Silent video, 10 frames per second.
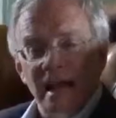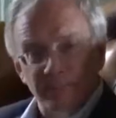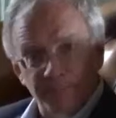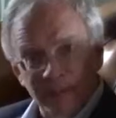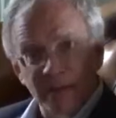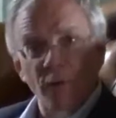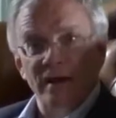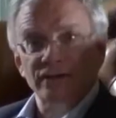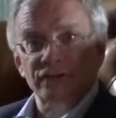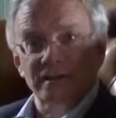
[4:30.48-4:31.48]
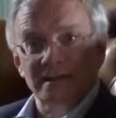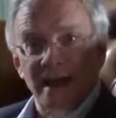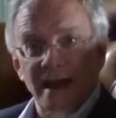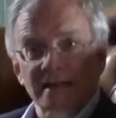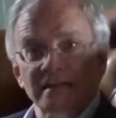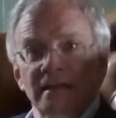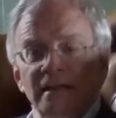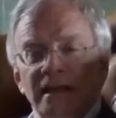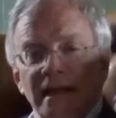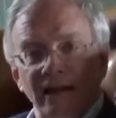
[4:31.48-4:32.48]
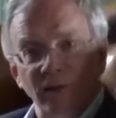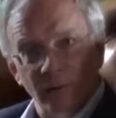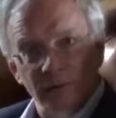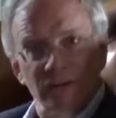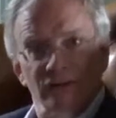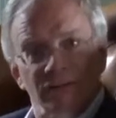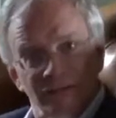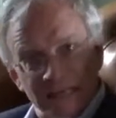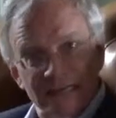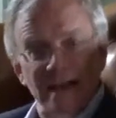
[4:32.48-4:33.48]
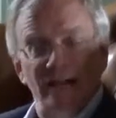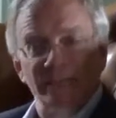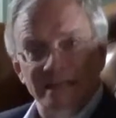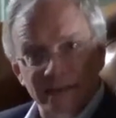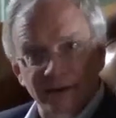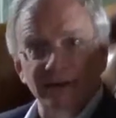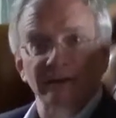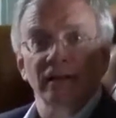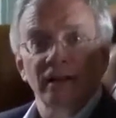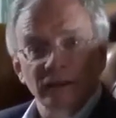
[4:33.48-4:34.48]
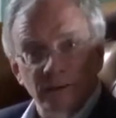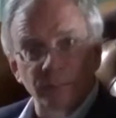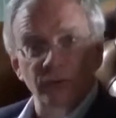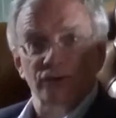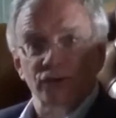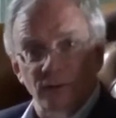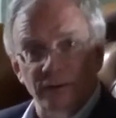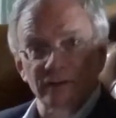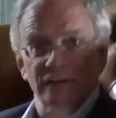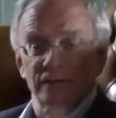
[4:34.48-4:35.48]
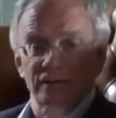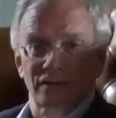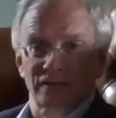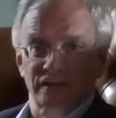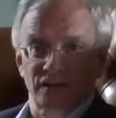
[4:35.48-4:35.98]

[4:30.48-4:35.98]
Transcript: had big questions to ask, and he had all sorts of detailed material to put towards those sorts of